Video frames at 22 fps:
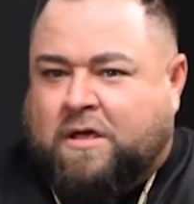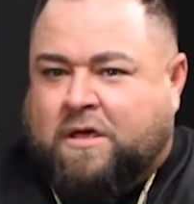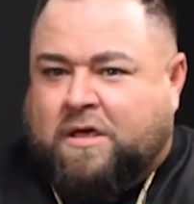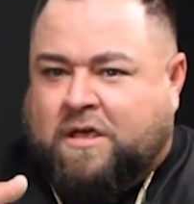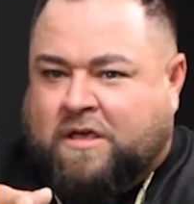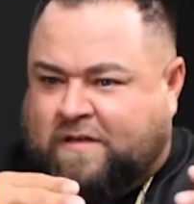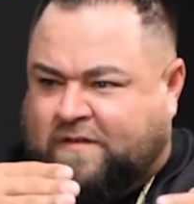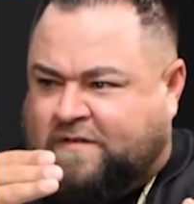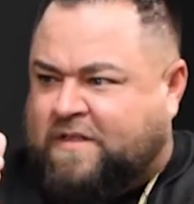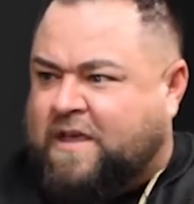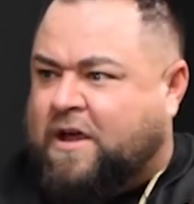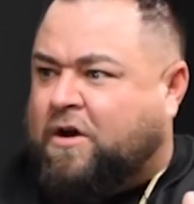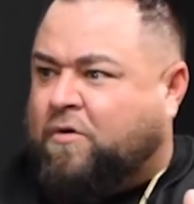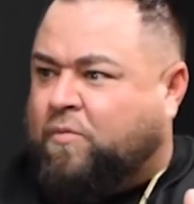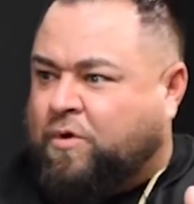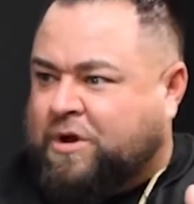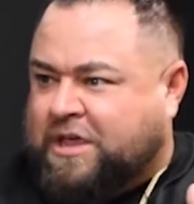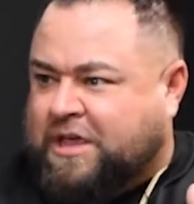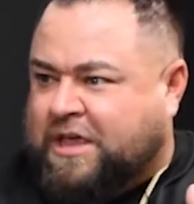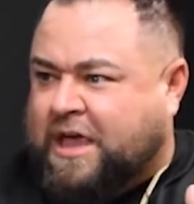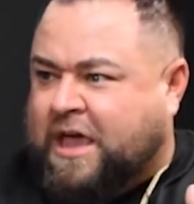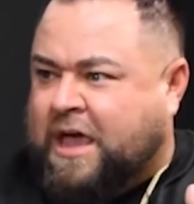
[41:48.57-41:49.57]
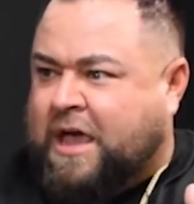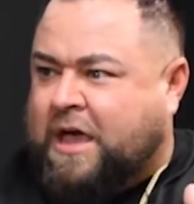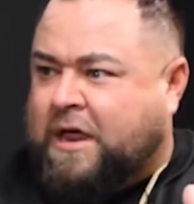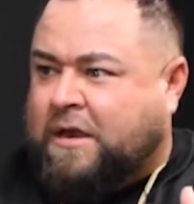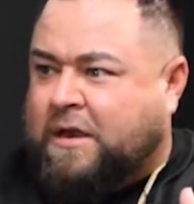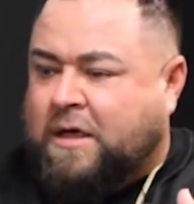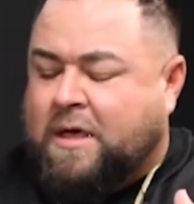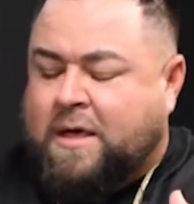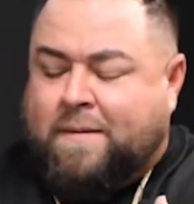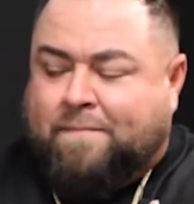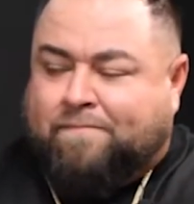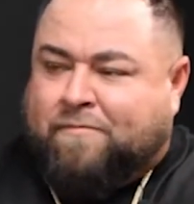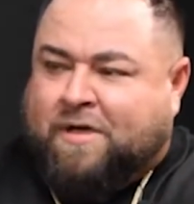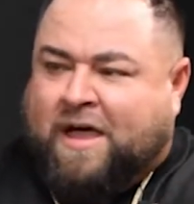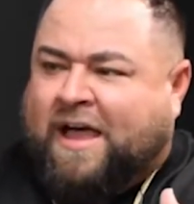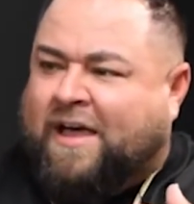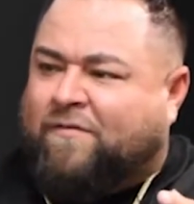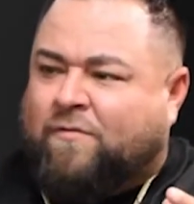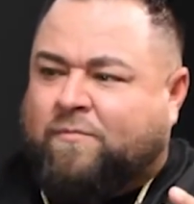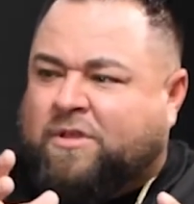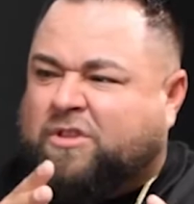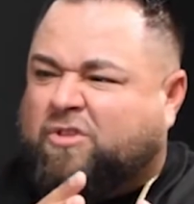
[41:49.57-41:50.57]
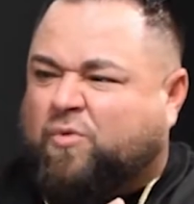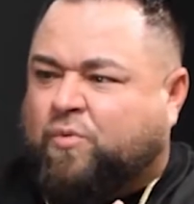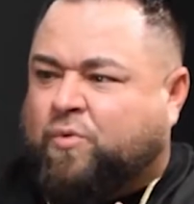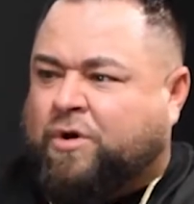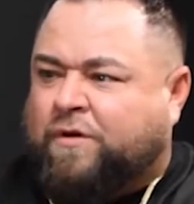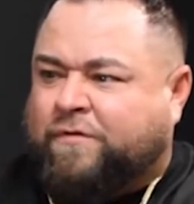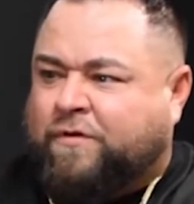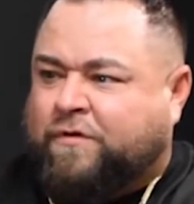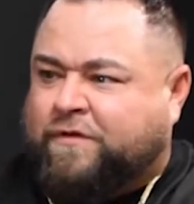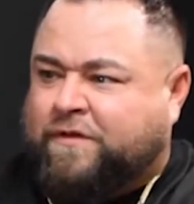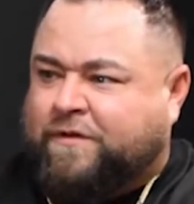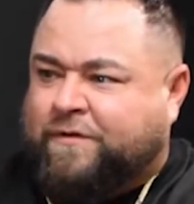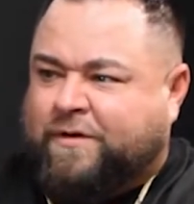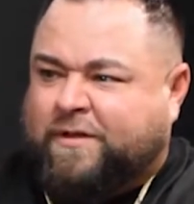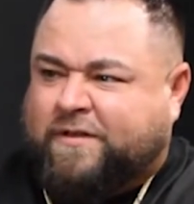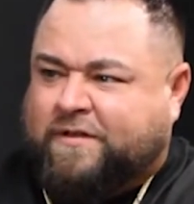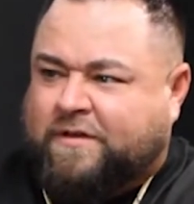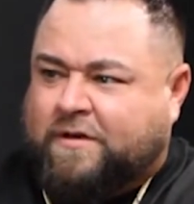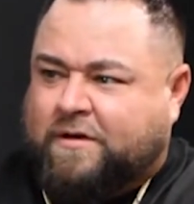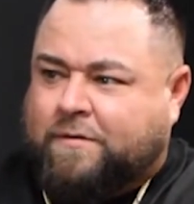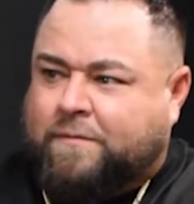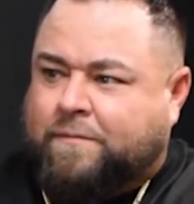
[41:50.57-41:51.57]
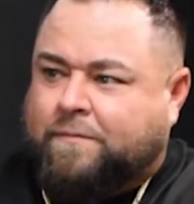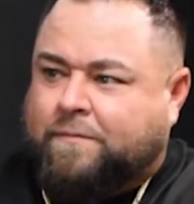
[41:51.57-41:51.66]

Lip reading: He's there when he can. I haven't been to one of those events yet.